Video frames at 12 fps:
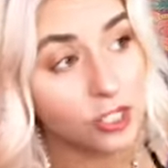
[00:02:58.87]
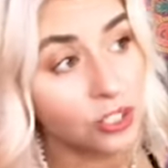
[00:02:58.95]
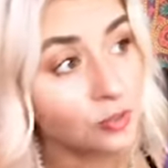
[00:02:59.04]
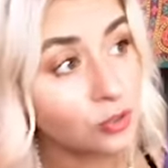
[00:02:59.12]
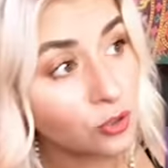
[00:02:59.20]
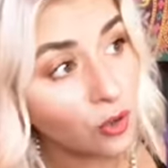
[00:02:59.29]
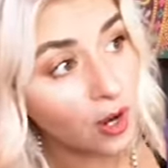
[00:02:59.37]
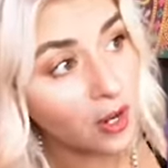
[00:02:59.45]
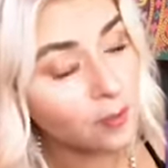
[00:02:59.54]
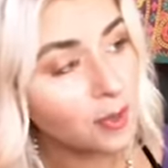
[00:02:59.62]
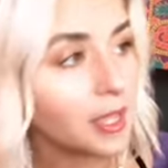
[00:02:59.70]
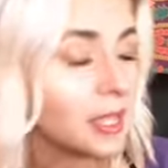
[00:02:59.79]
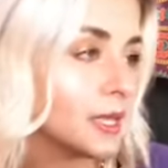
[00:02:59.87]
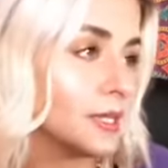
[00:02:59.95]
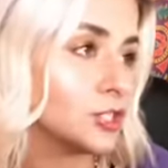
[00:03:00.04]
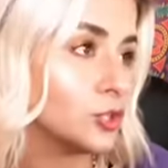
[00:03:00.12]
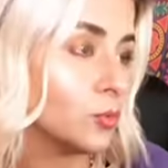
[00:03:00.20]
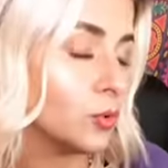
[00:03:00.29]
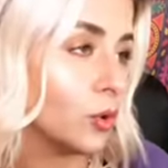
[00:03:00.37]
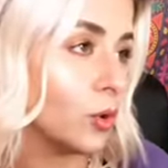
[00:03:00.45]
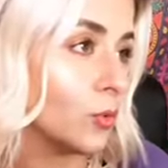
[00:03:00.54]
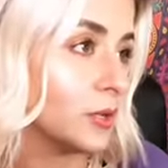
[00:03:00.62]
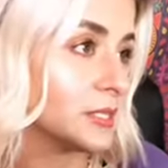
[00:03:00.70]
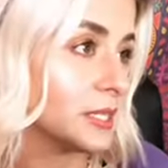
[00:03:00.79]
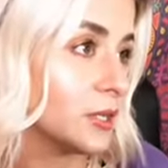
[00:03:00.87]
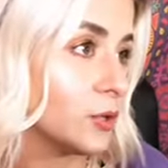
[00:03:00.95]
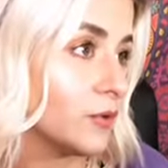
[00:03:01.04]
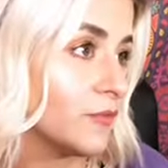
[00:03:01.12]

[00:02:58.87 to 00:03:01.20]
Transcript: subscribe and you will always get